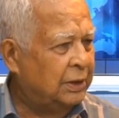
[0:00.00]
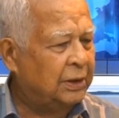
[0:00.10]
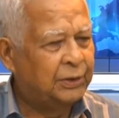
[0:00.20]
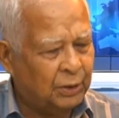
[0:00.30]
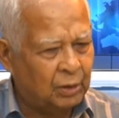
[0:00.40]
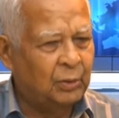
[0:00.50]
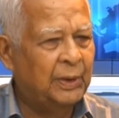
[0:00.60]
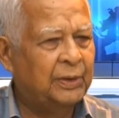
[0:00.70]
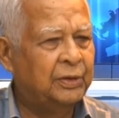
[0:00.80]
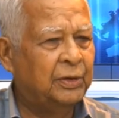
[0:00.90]
It's
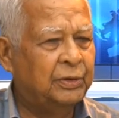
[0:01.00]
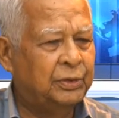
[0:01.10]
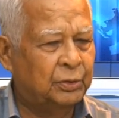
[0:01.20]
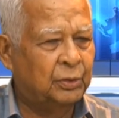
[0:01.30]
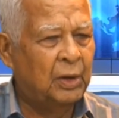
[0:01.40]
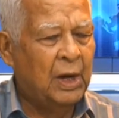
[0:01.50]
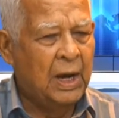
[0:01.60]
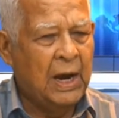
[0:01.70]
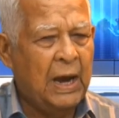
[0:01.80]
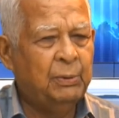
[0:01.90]
always good to.
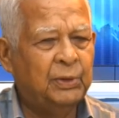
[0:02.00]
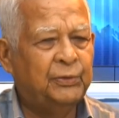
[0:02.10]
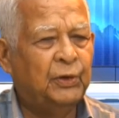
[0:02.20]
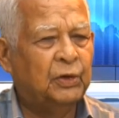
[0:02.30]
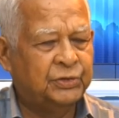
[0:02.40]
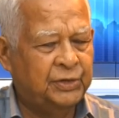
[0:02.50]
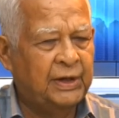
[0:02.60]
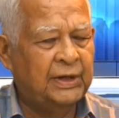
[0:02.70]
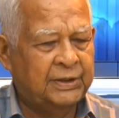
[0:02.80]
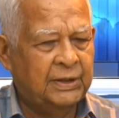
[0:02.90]
I was
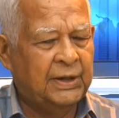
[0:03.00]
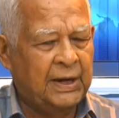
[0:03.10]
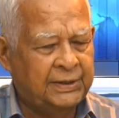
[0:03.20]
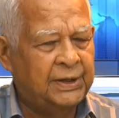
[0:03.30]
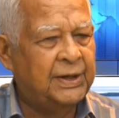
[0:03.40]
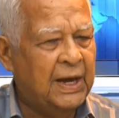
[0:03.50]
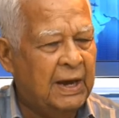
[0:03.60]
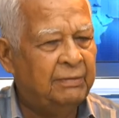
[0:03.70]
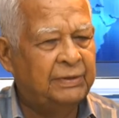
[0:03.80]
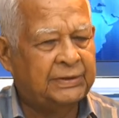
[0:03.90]
fortunate that I didn't
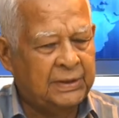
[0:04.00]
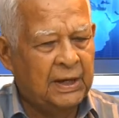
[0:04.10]
have a